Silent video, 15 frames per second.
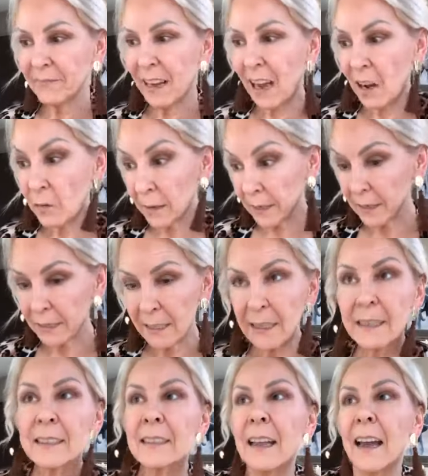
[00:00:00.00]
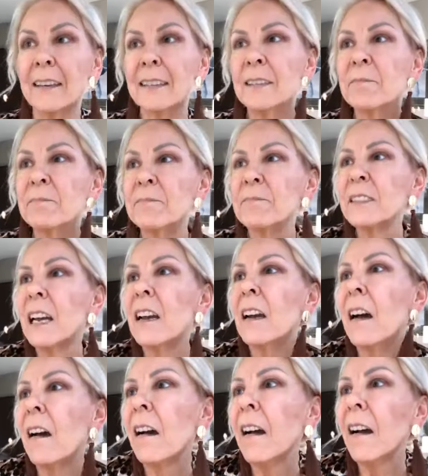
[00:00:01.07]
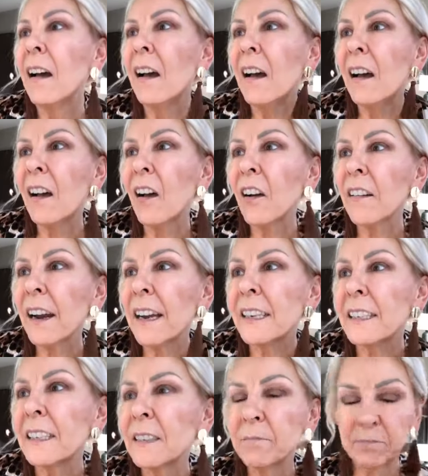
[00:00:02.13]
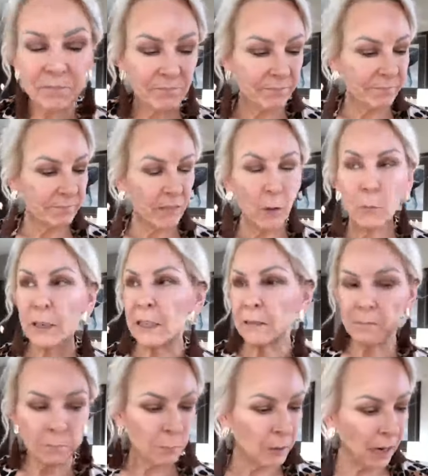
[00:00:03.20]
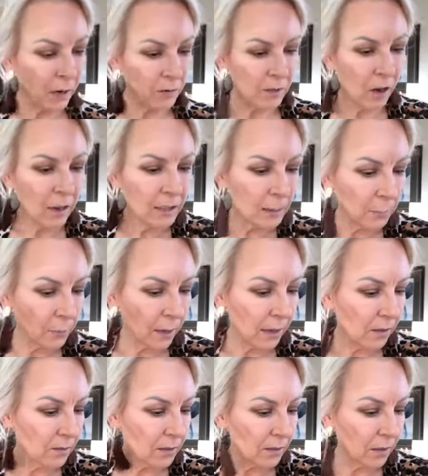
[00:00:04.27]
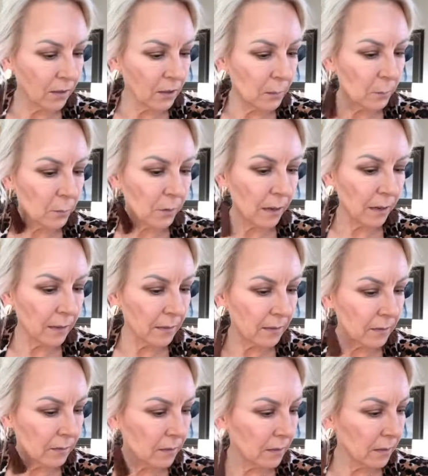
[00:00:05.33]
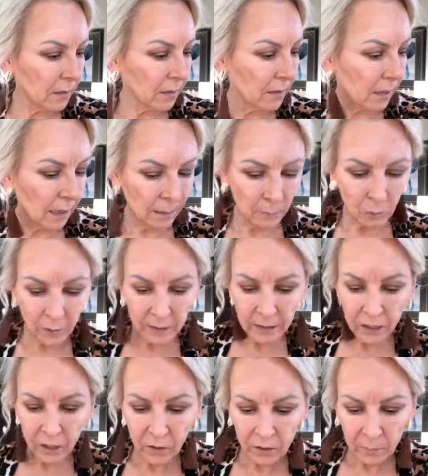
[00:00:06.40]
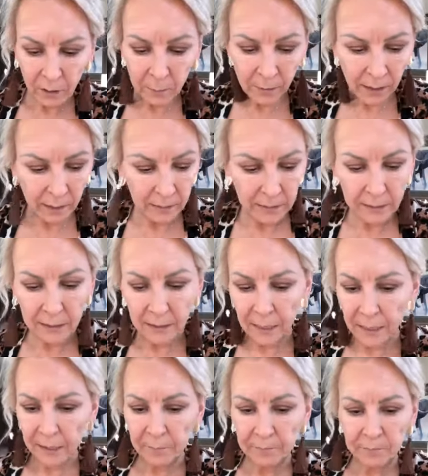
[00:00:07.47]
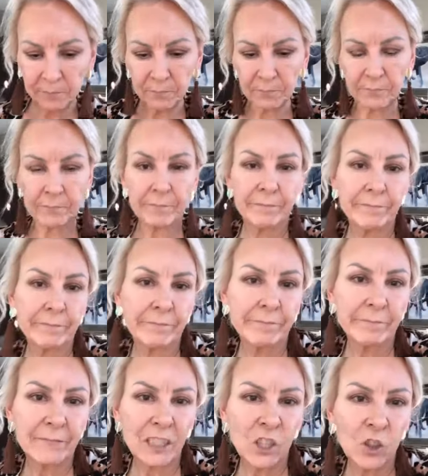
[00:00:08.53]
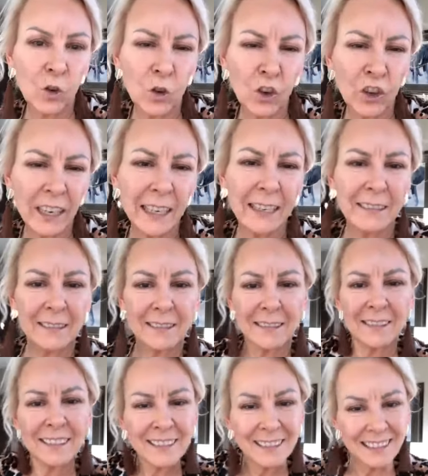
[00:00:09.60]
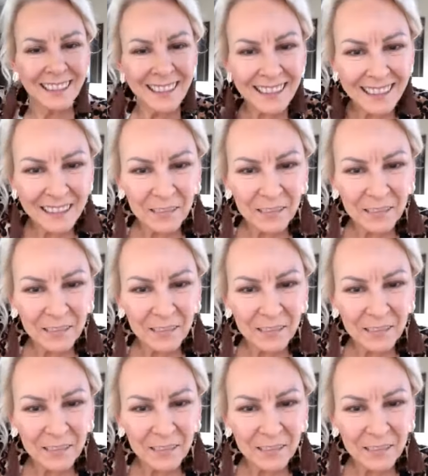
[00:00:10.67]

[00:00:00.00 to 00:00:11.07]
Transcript: How easy is that? All right, we brows, onto brows, onto brows. I'm going to use my palette today. Sorry.